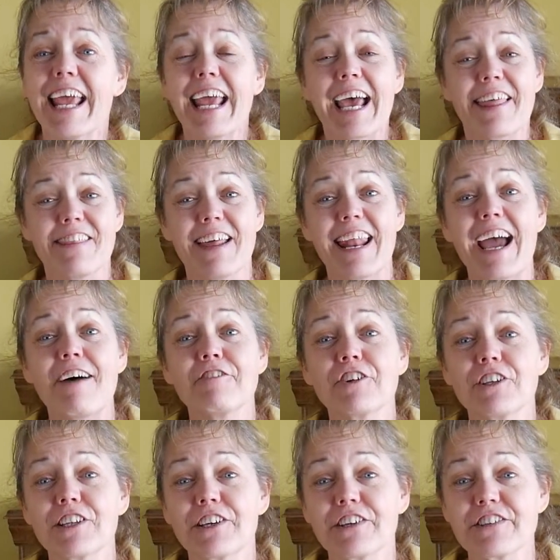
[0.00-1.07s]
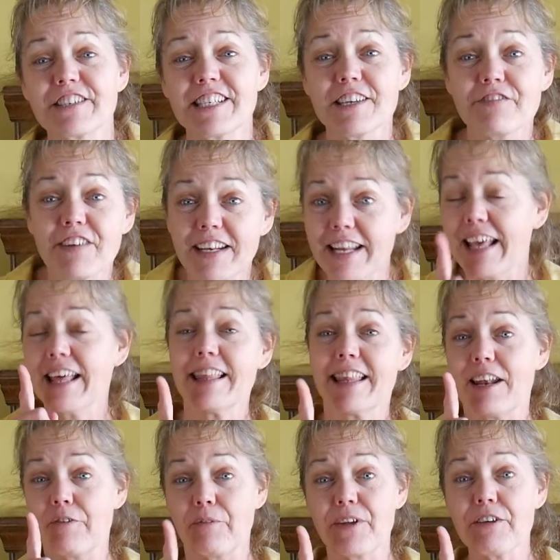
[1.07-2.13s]
And then after a little sniffing,
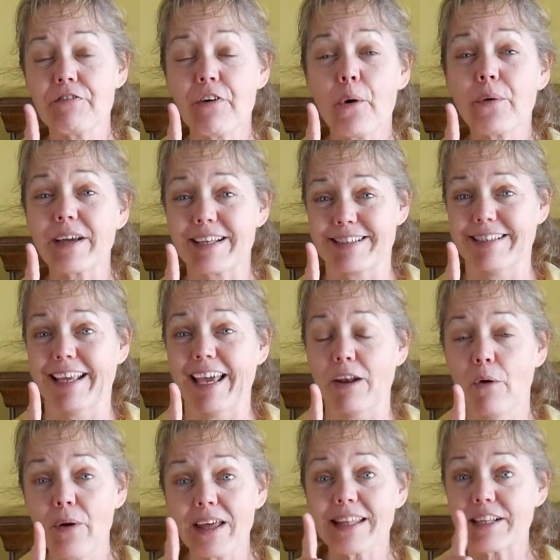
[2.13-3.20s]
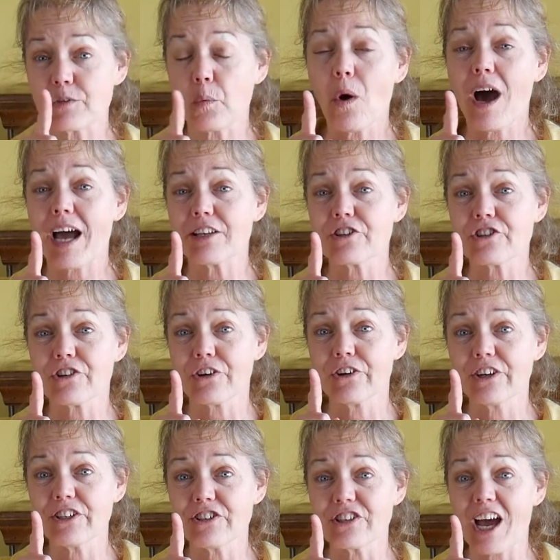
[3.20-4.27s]
then refocus again. Okay, let's watch.
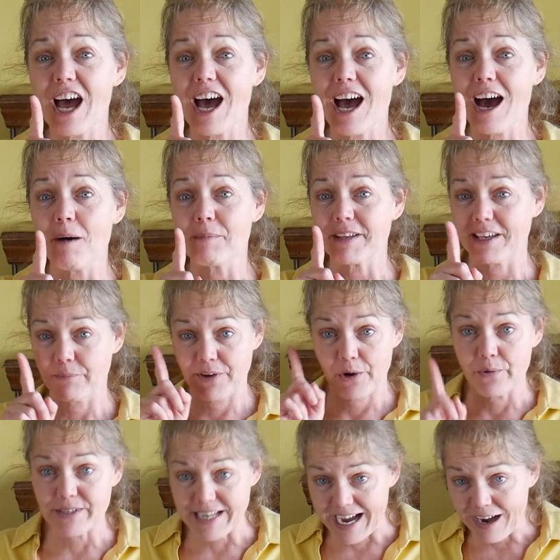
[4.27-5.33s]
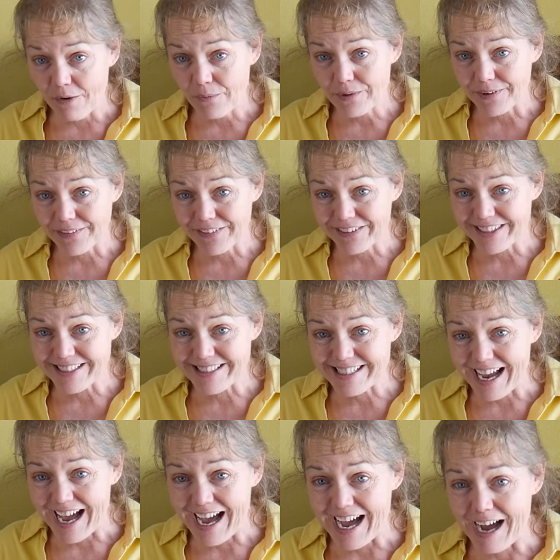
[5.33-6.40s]
Good job. Can we go down? Good
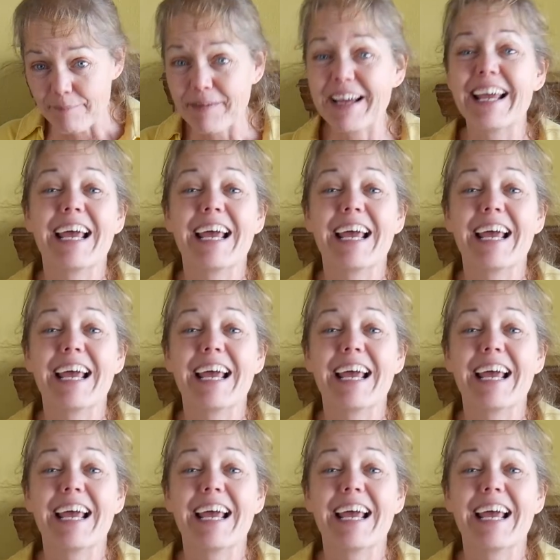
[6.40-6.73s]
job.